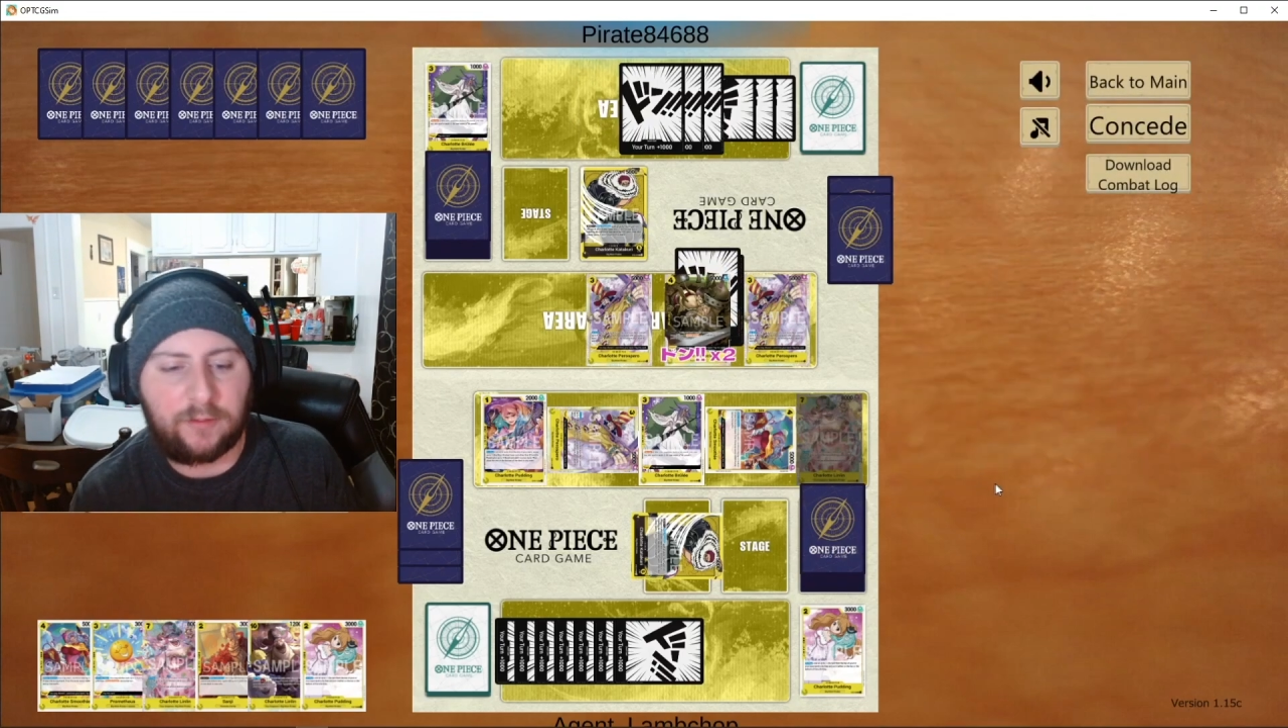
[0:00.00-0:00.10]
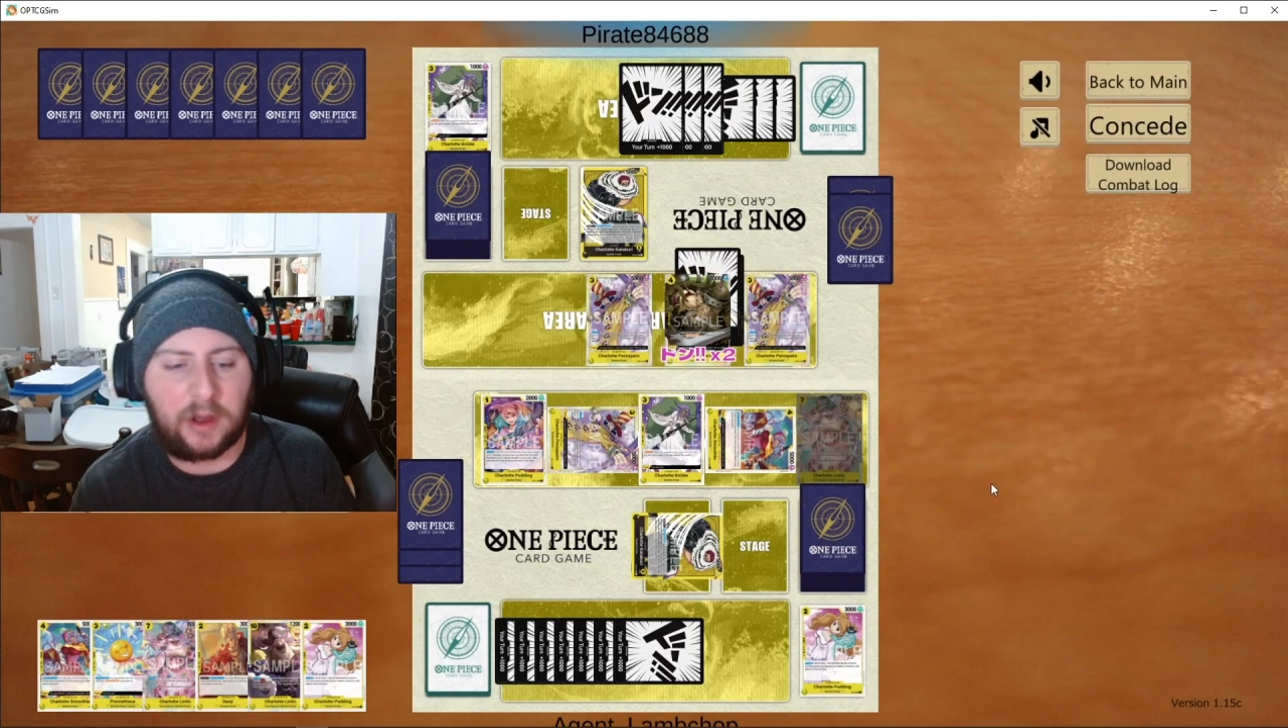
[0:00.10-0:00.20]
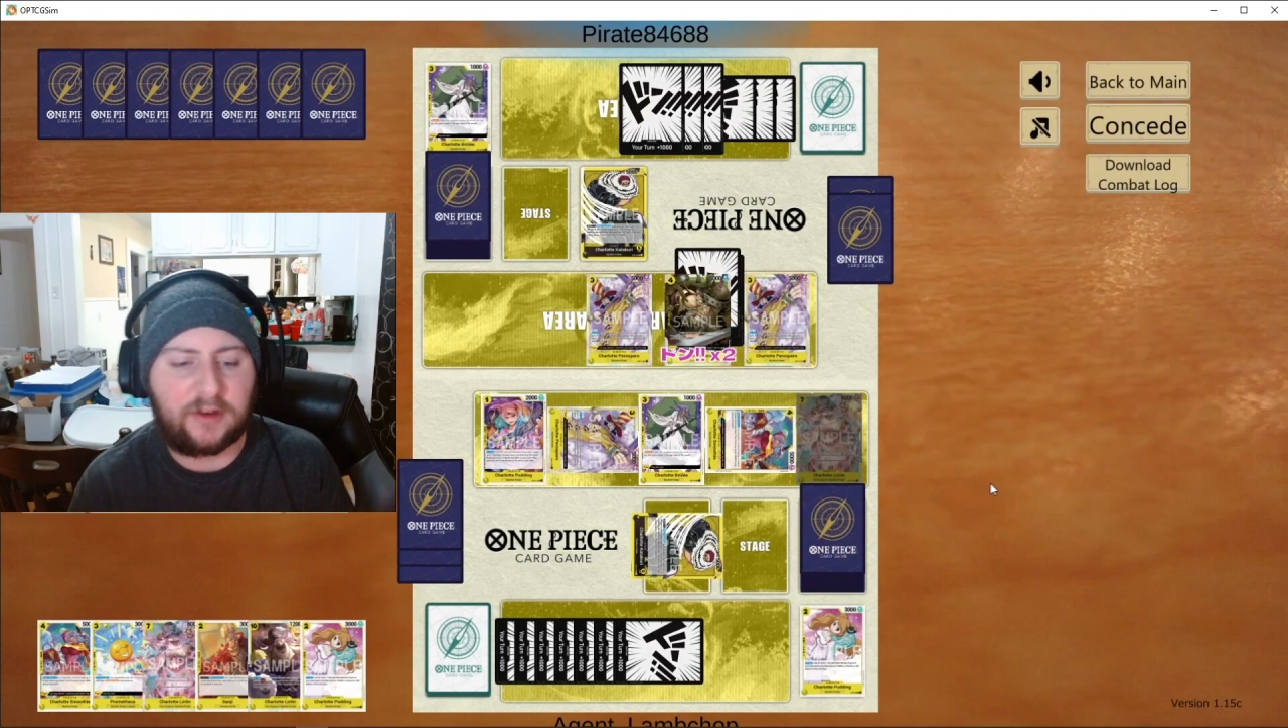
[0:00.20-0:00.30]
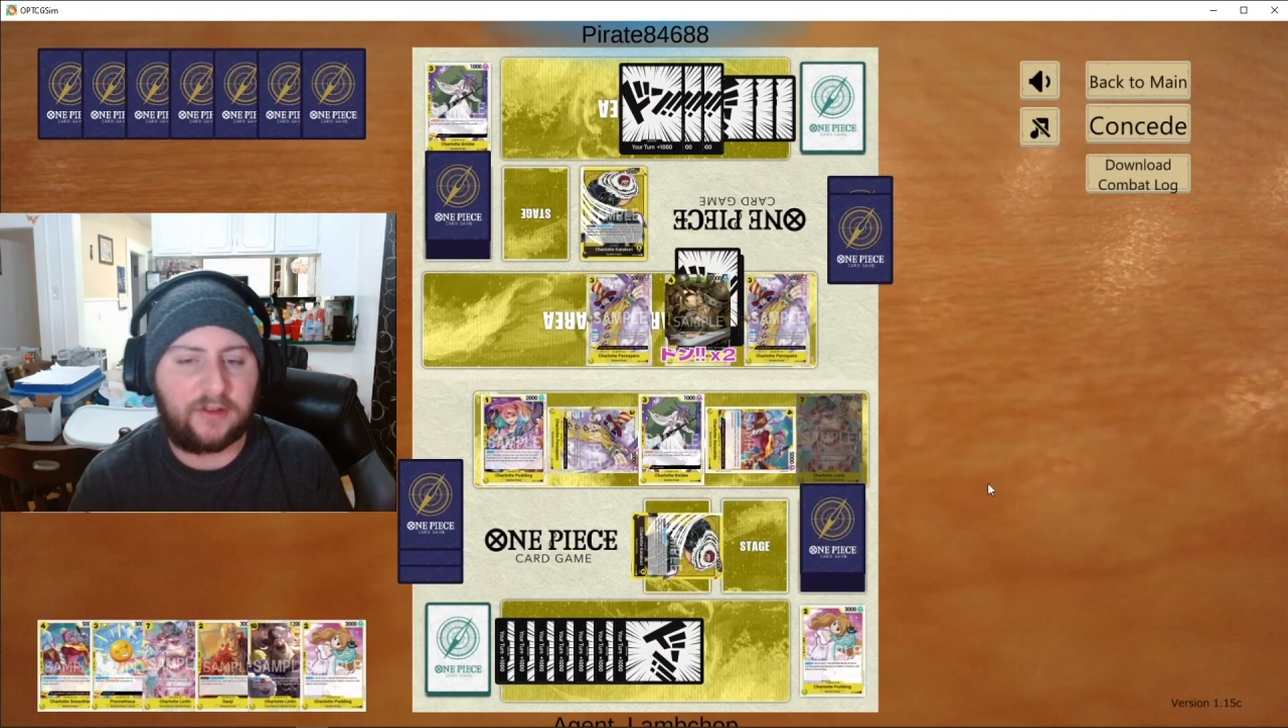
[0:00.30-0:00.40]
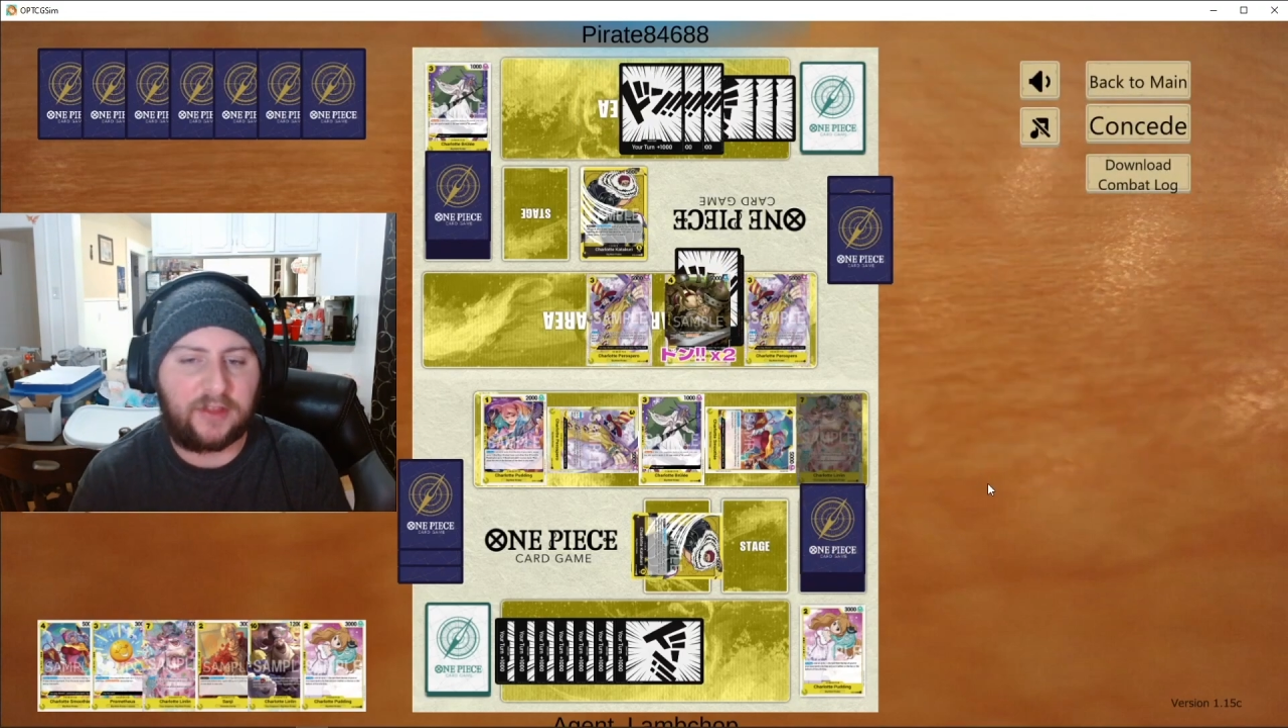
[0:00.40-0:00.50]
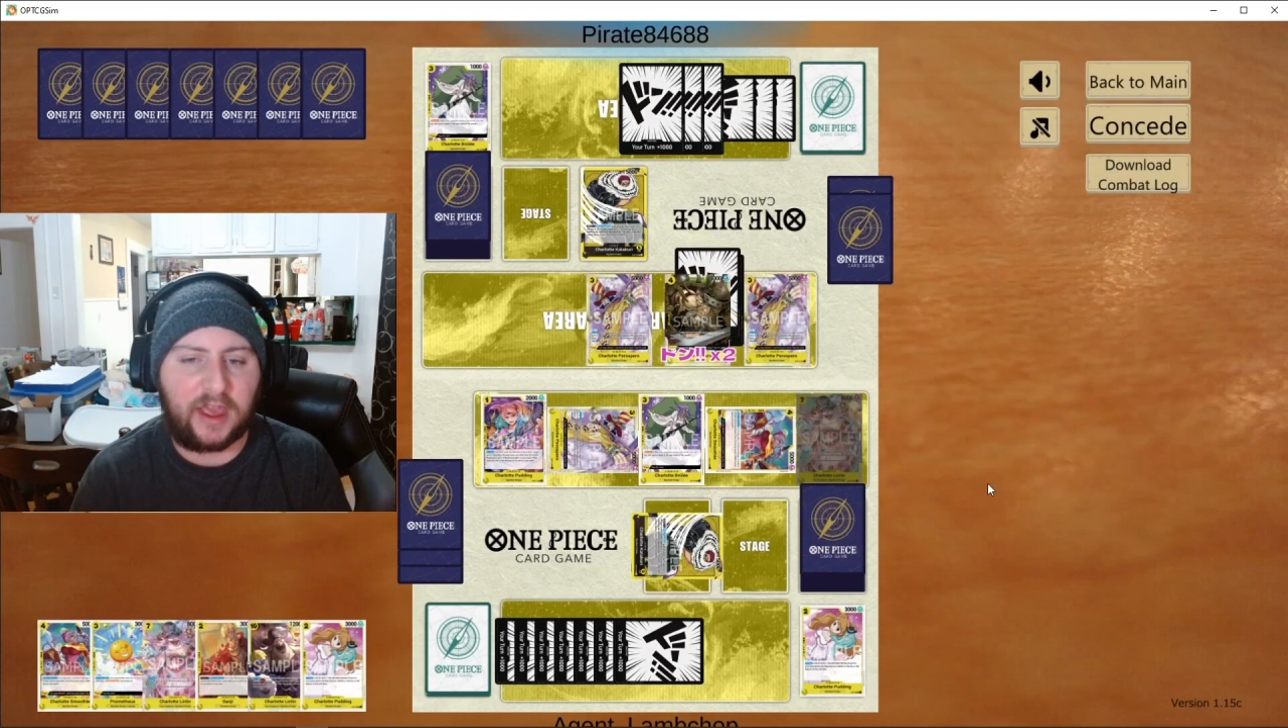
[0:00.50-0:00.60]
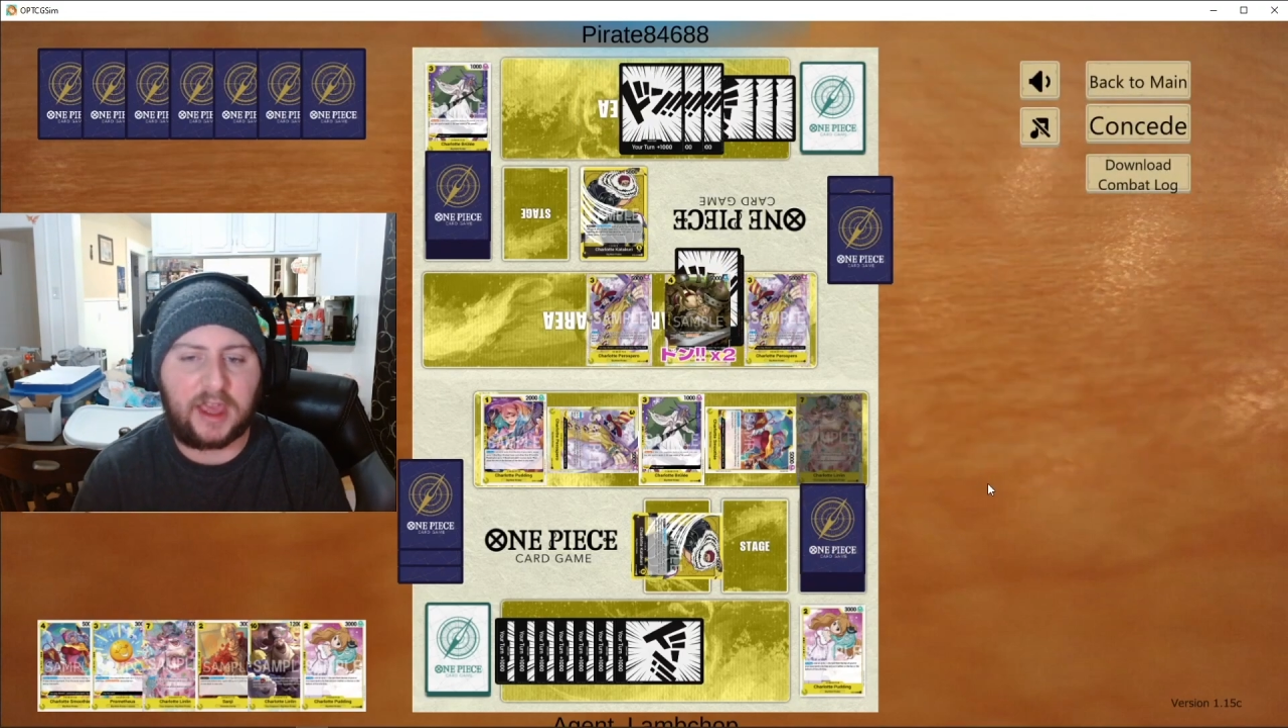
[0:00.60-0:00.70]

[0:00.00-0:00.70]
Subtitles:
much as they